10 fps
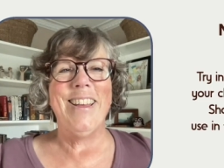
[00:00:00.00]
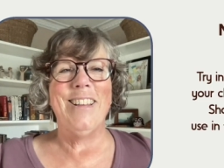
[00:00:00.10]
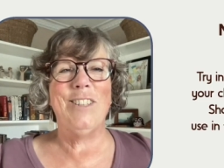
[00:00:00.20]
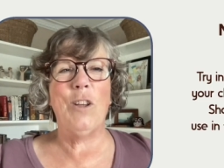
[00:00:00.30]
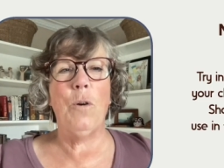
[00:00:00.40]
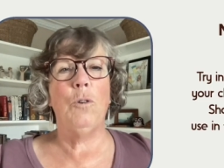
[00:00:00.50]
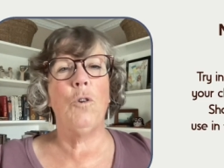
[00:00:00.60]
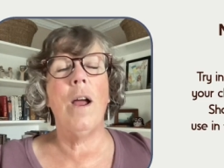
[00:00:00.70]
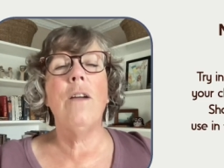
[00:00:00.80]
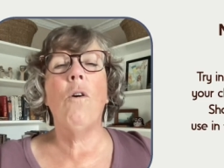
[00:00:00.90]
So
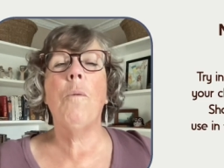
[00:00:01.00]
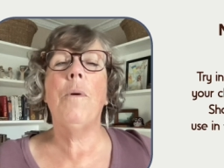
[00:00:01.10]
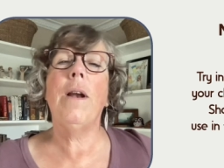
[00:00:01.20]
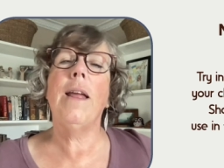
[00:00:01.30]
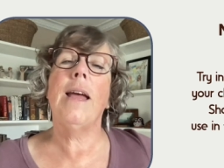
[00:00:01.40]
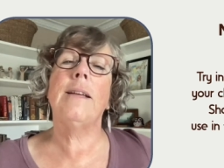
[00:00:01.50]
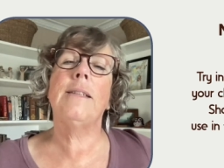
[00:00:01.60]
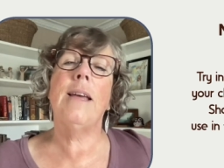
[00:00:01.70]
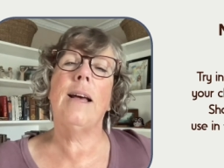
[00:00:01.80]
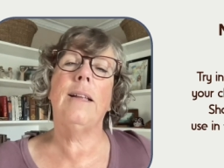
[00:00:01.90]
try incorporating
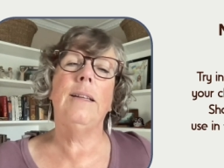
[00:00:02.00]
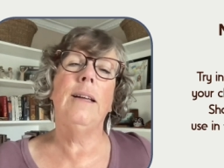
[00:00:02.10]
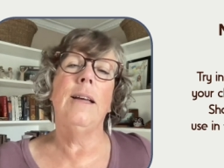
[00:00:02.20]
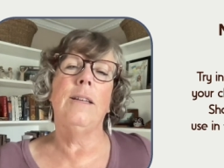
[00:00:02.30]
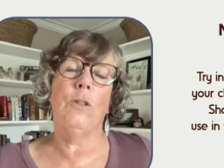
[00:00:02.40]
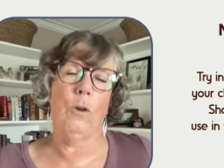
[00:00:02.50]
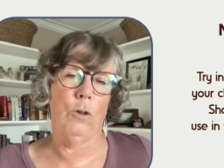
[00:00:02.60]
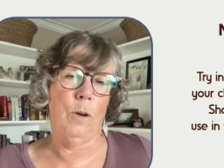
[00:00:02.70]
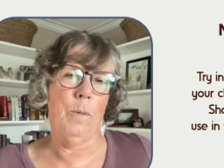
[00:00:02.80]
SEL, social